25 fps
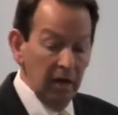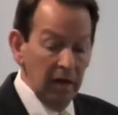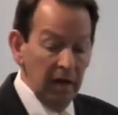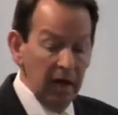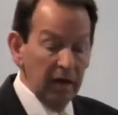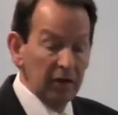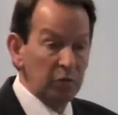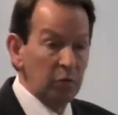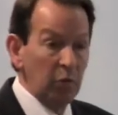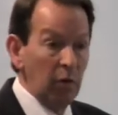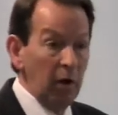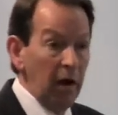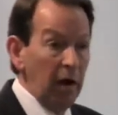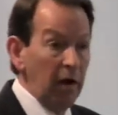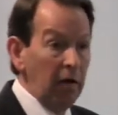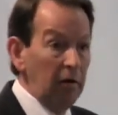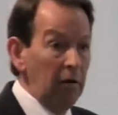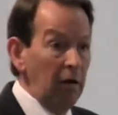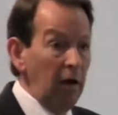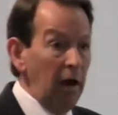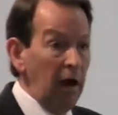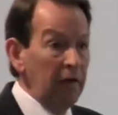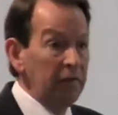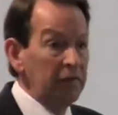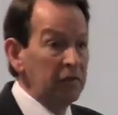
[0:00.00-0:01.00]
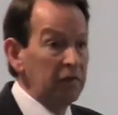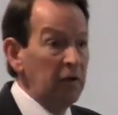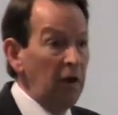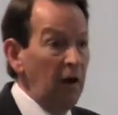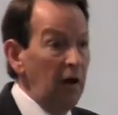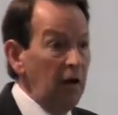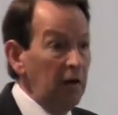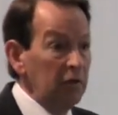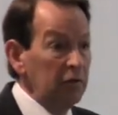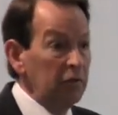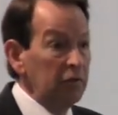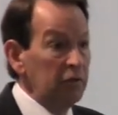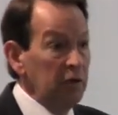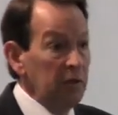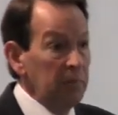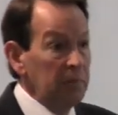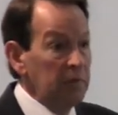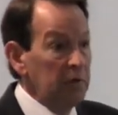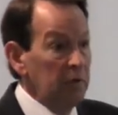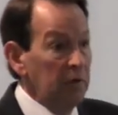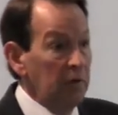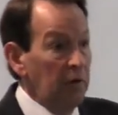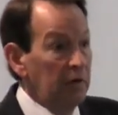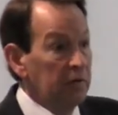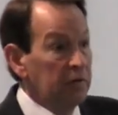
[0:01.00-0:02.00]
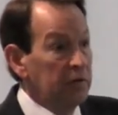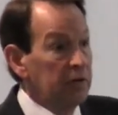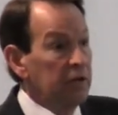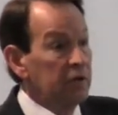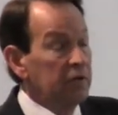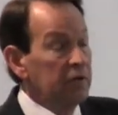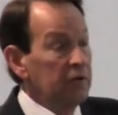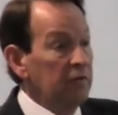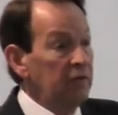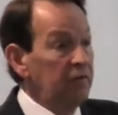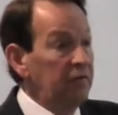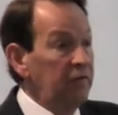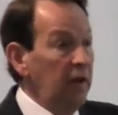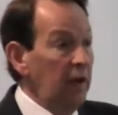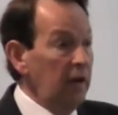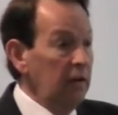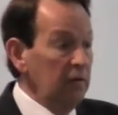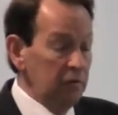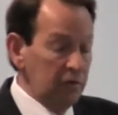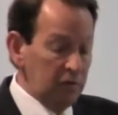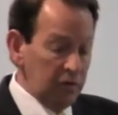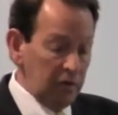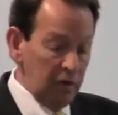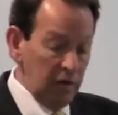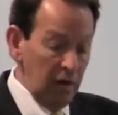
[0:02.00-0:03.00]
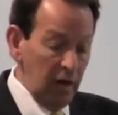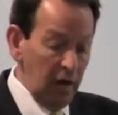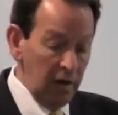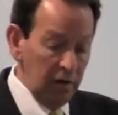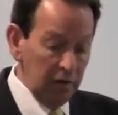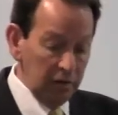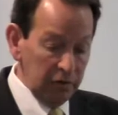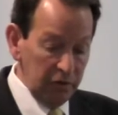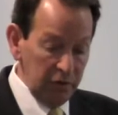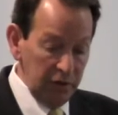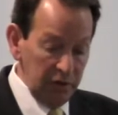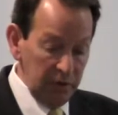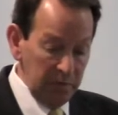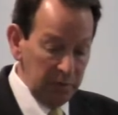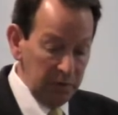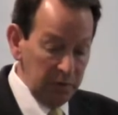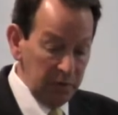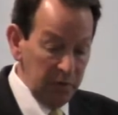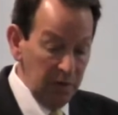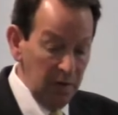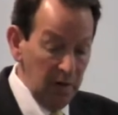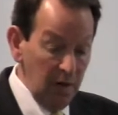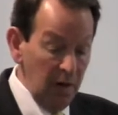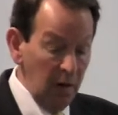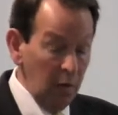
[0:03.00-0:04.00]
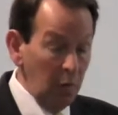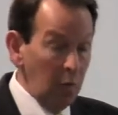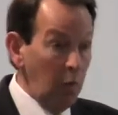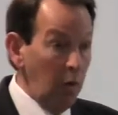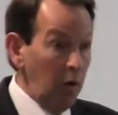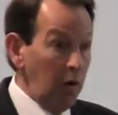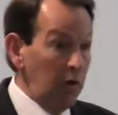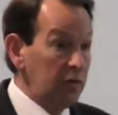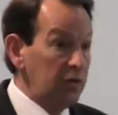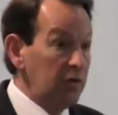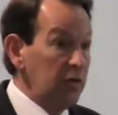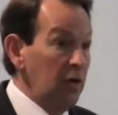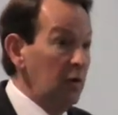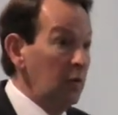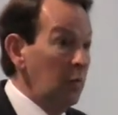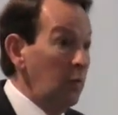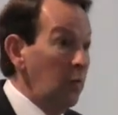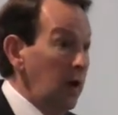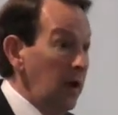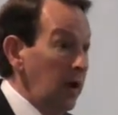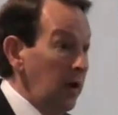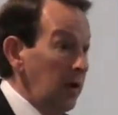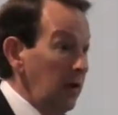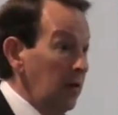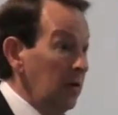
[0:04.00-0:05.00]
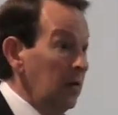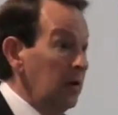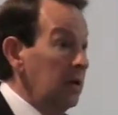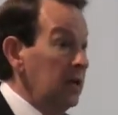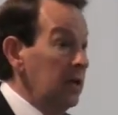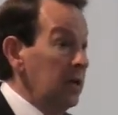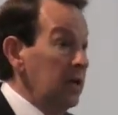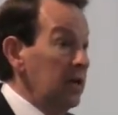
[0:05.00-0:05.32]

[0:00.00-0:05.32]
That's why our life scholarships and our teaching fellow scholarships work so well,